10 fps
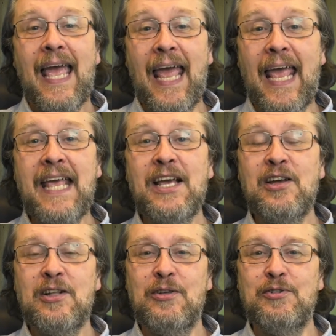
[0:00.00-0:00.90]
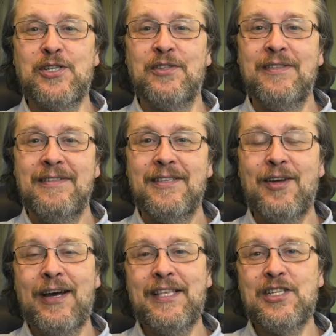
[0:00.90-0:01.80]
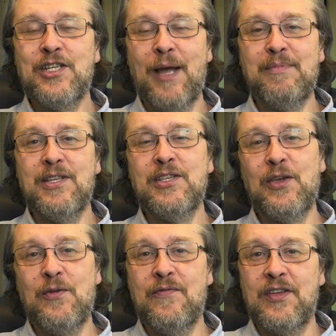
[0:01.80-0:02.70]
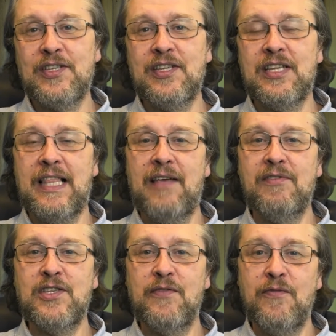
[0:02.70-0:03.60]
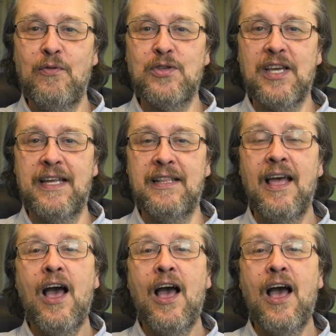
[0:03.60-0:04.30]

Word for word: In conclusion, Titus chapter 2 verses 11 to 14